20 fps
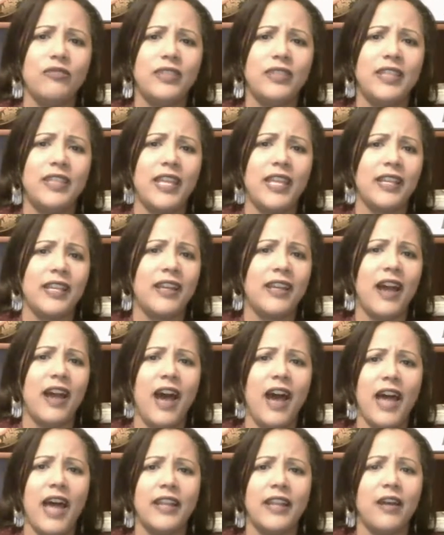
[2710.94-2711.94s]
get
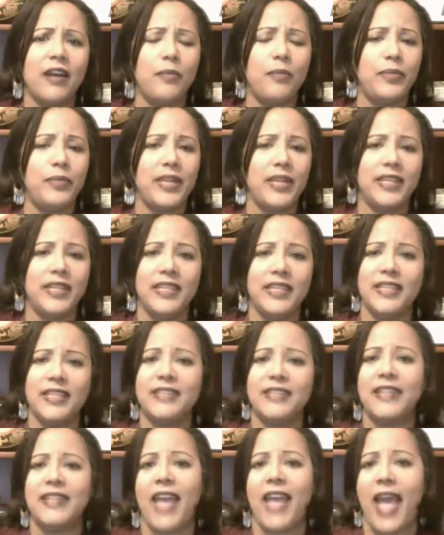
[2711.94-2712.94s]
caught up in the
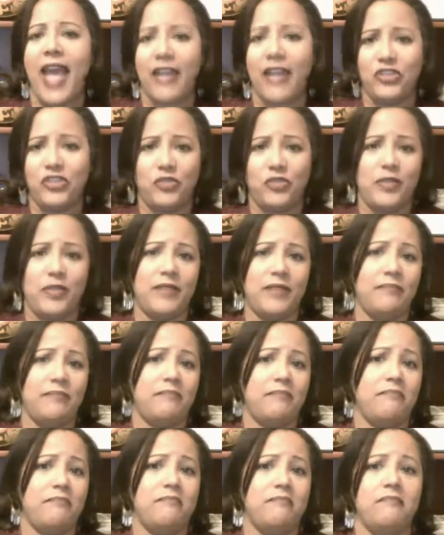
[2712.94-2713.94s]
attachment
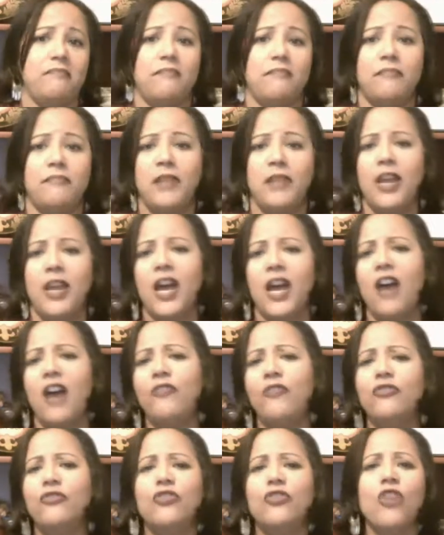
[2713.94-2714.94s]

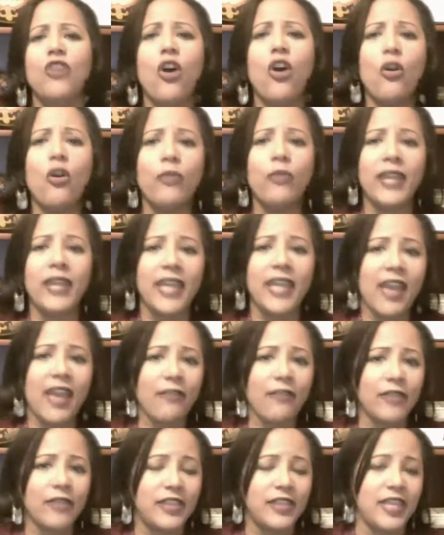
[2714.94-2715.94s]
of knowing
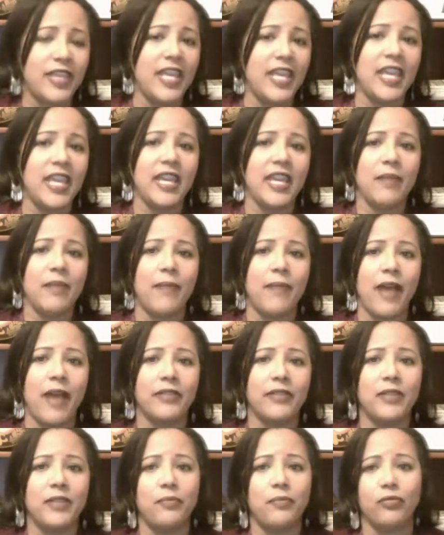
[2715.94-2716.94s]
everything
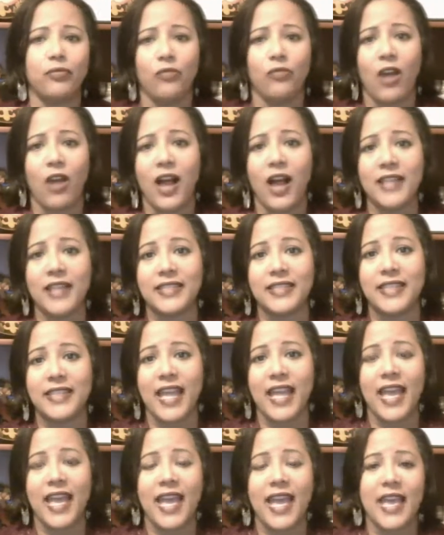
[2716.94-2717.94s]
about the
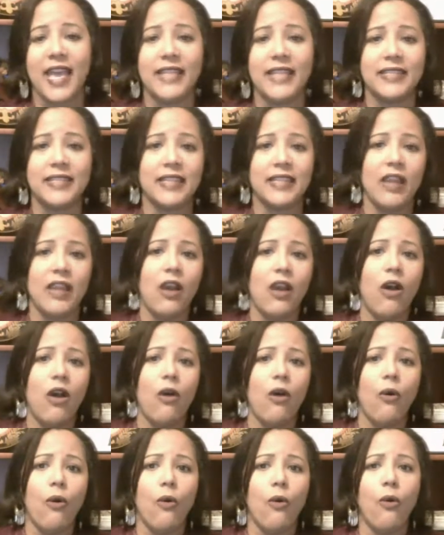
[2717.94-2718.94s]
process,
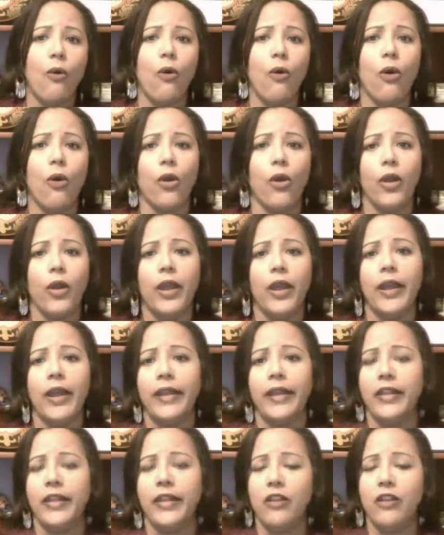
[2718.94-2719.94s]
or,
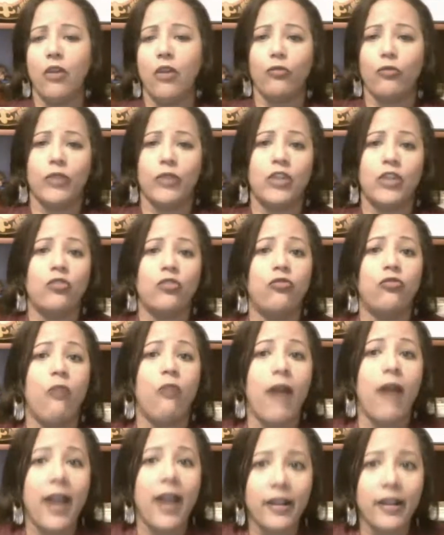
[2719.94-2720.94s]
you know,
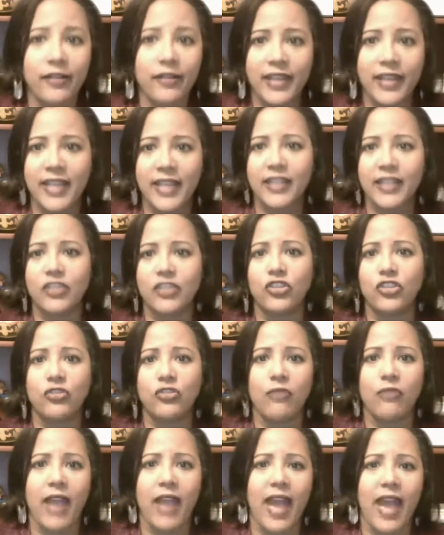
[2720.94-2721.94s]
requiring that
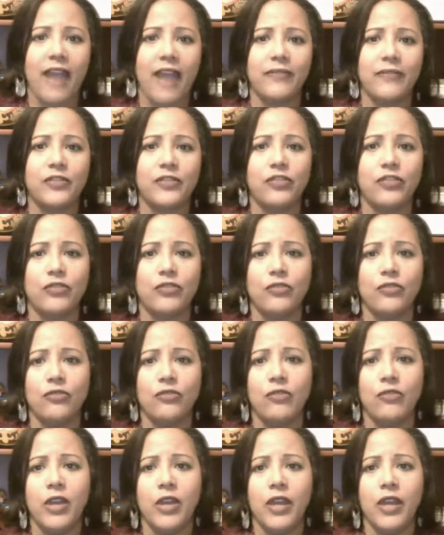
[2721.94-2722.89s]
you have to